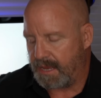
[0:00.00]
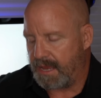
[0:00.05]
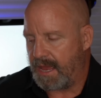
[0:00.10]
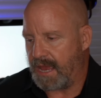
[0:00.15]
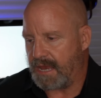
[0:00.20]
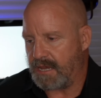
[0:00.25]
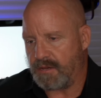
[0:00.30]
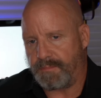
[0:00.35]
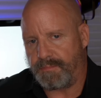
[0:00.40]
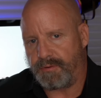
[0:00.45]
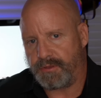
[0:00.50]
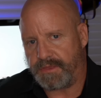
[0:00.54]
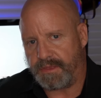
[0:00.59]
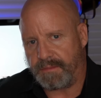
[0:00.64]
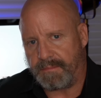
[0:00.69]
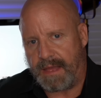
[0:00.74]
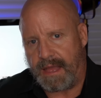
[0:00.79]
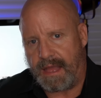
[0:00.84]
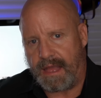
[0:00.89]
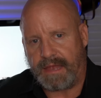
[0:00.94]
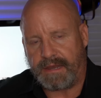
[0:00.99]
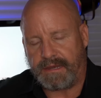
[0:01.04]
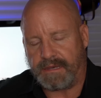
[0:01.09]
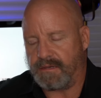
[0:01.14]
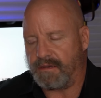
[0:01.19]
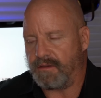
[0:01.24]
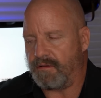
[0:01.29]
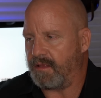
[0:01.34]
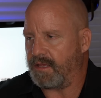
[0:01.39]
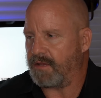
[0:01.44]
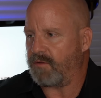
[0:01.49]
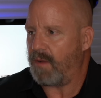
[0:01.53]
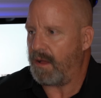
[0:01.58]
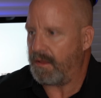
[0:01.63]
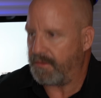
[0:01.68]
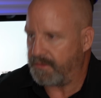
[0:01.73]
and you put them on and you're like, wow,